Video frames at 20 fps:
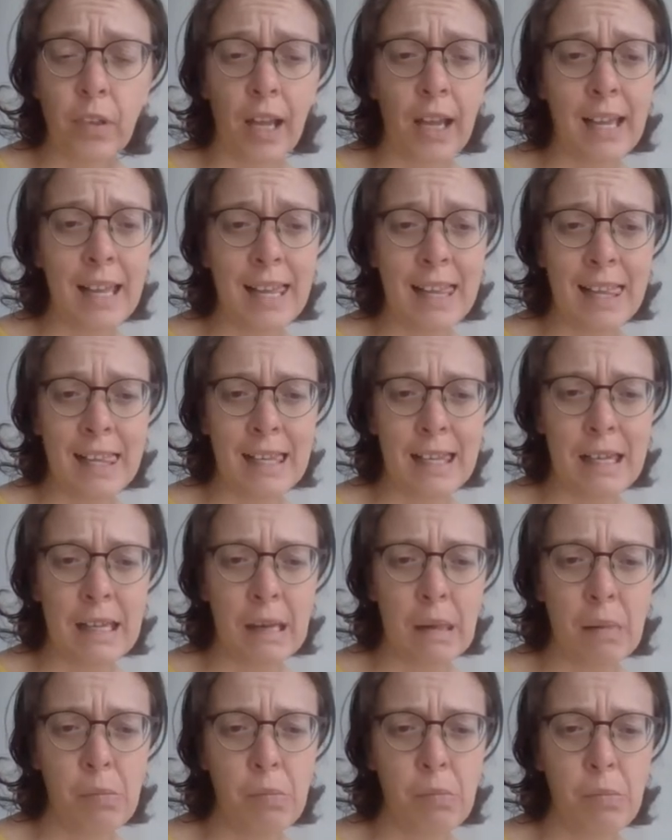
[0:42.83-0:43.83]

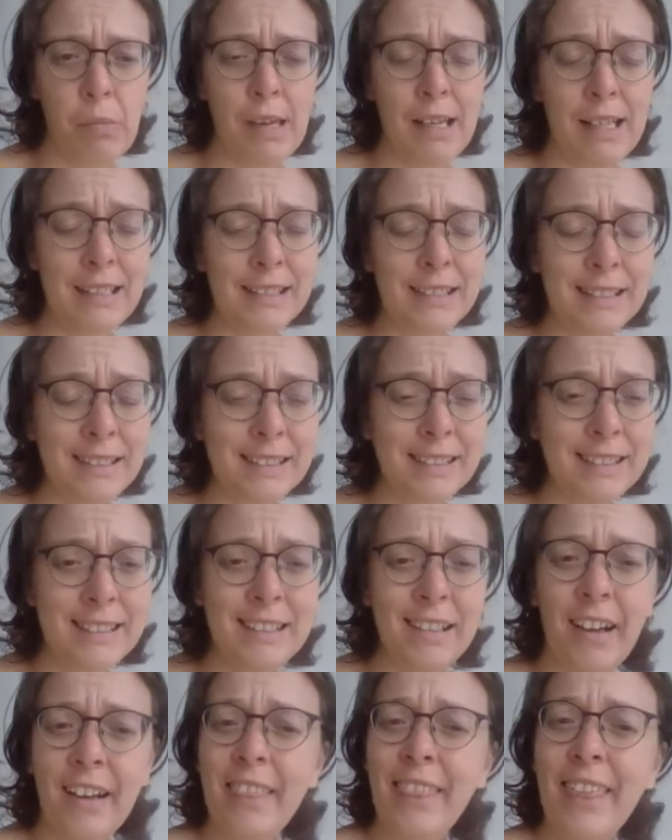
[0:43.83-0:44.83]
Uh,
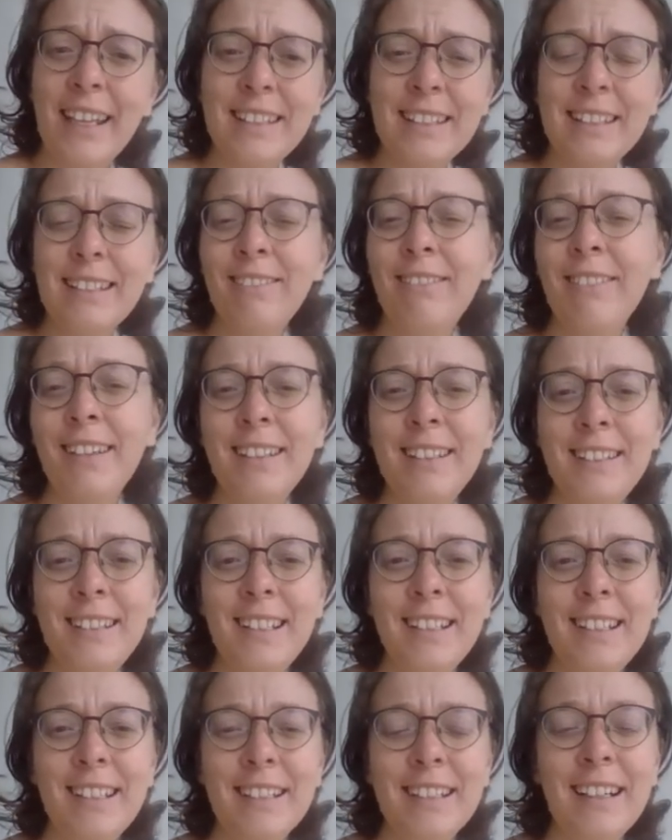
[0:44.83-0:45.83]
so that's the first
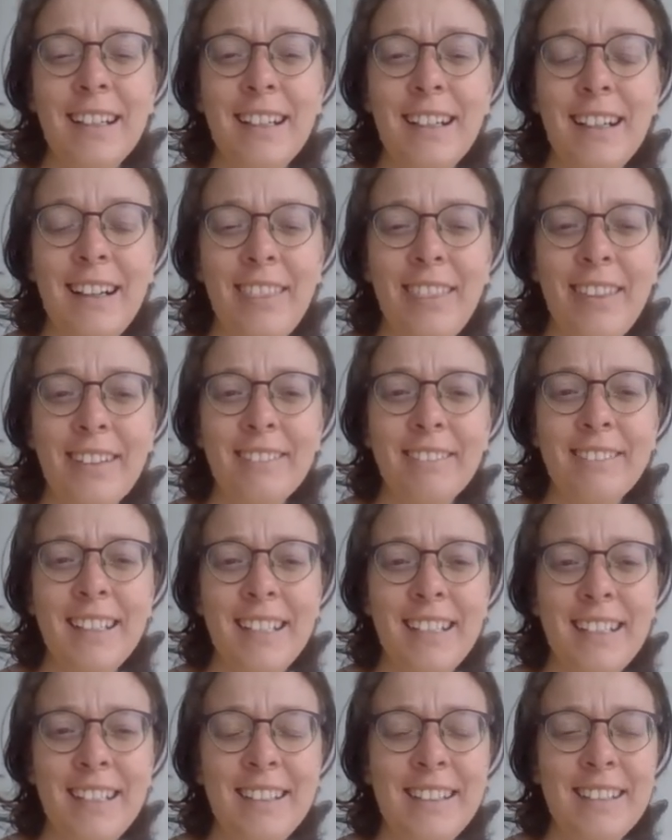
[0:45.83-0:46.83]
thing that we
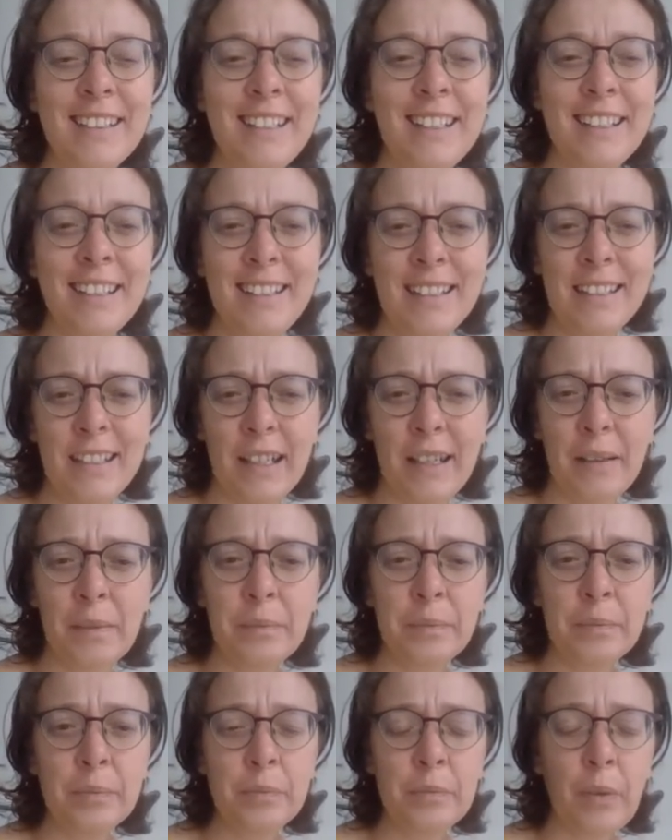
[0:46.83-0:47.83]
need to consider
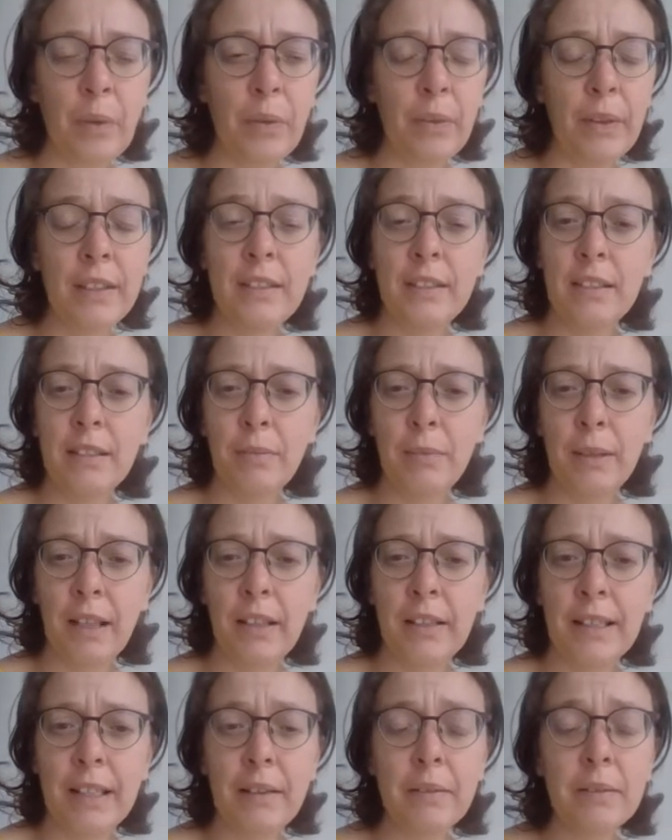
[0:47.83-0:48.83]
with
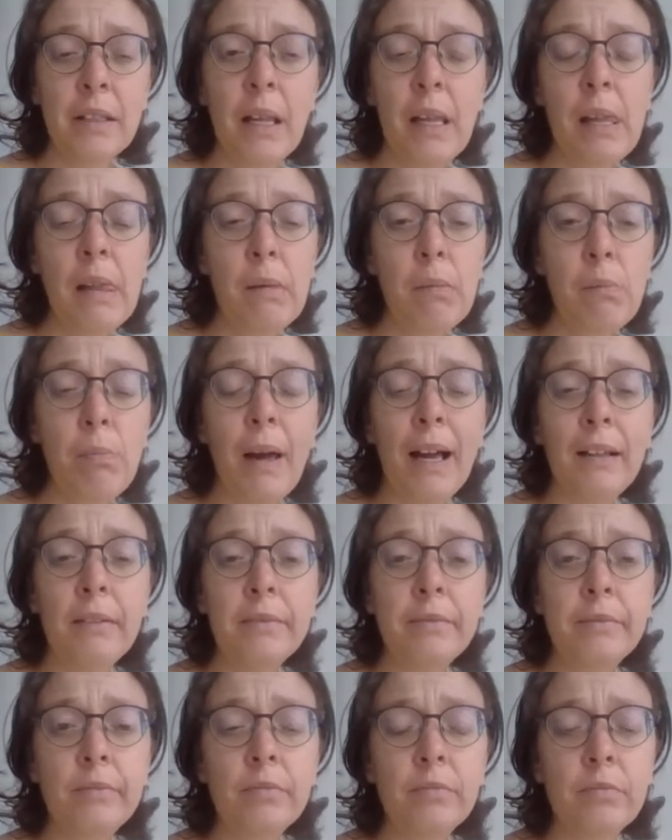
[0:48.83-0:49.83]
disability.
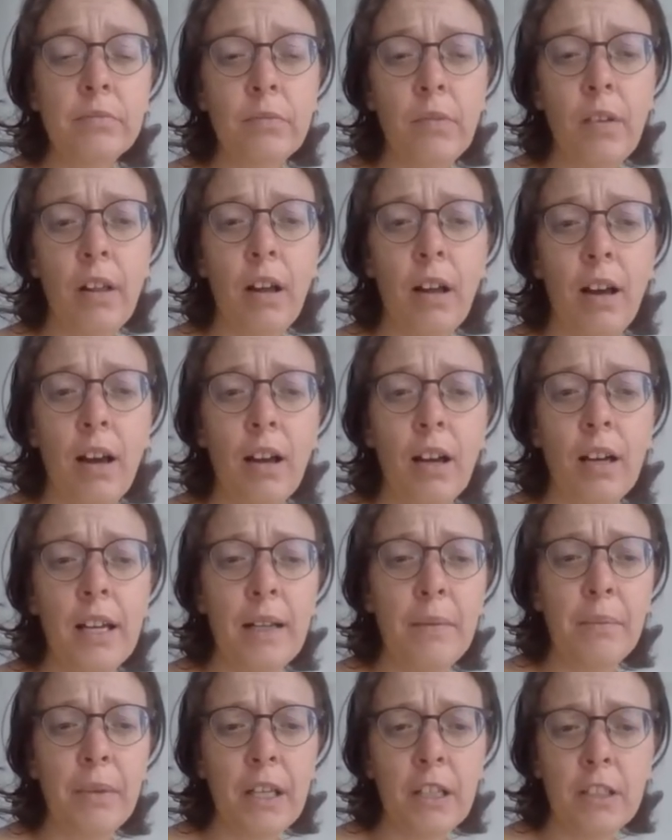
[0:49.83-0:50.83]
But
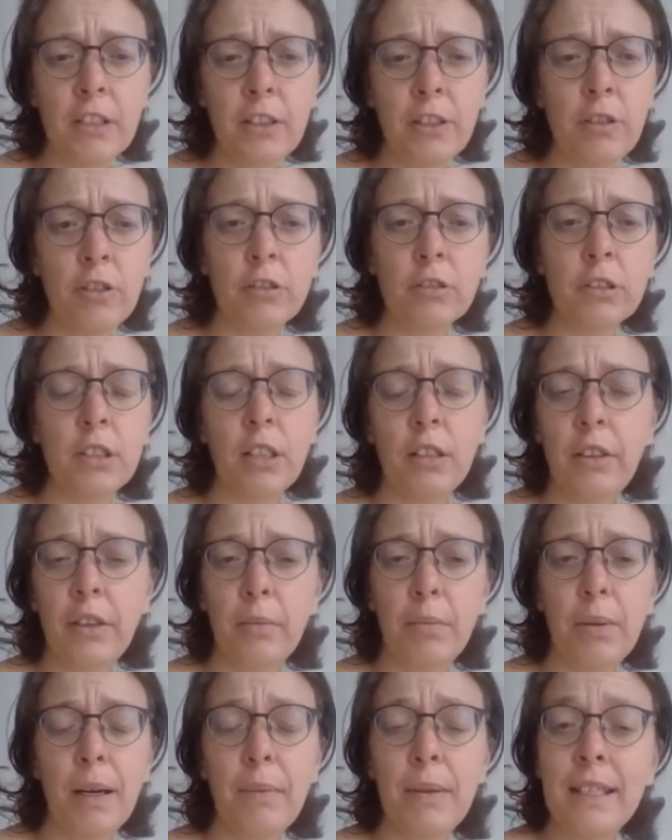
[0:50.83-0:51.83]
I'm going to talk on the
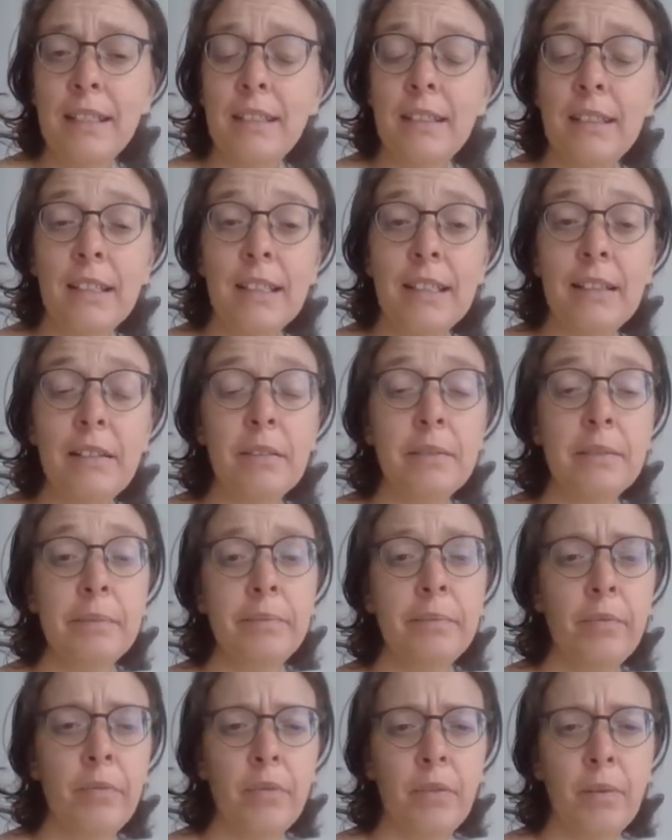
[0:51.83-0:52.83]
premise that
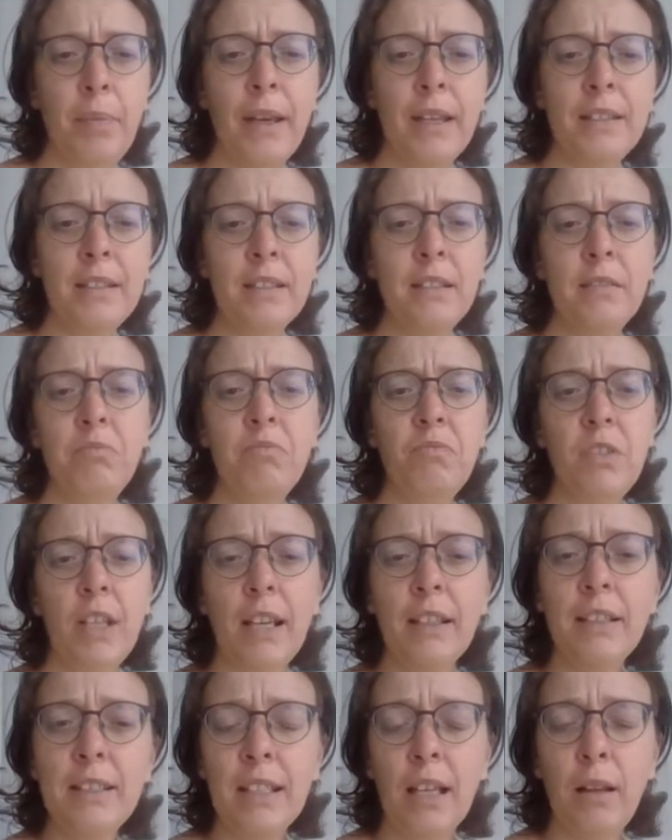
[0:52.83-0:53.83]
the person
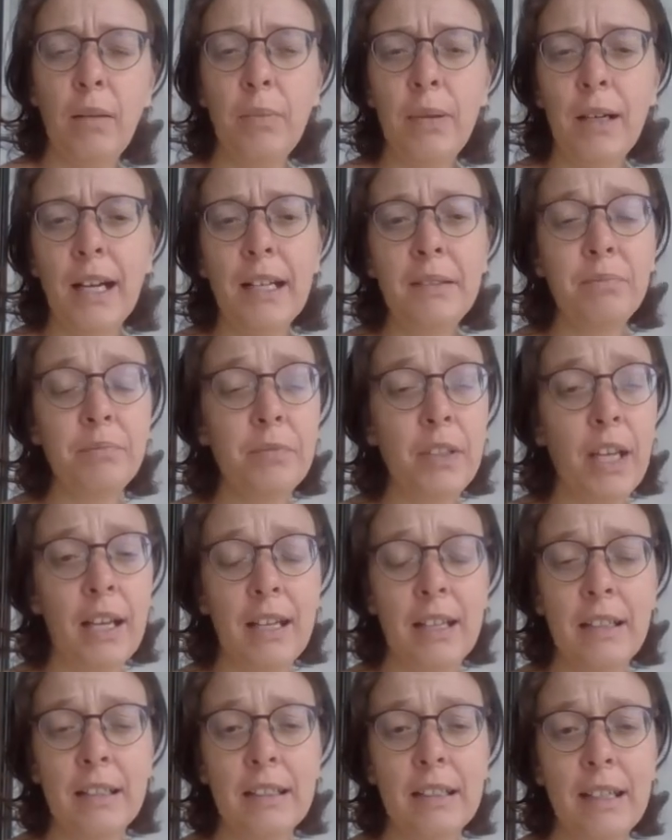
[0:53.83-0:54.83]
does celebrate,
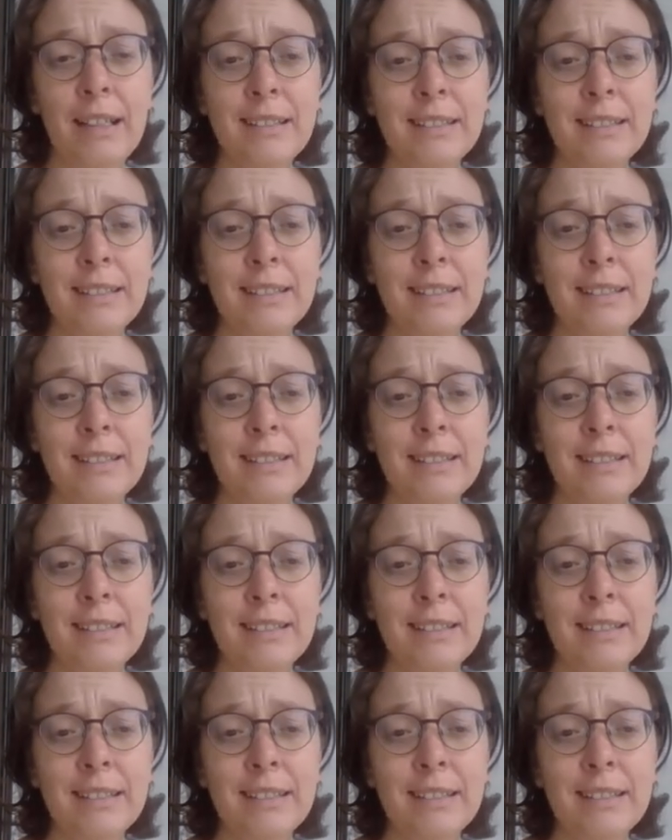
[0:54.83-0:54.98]
her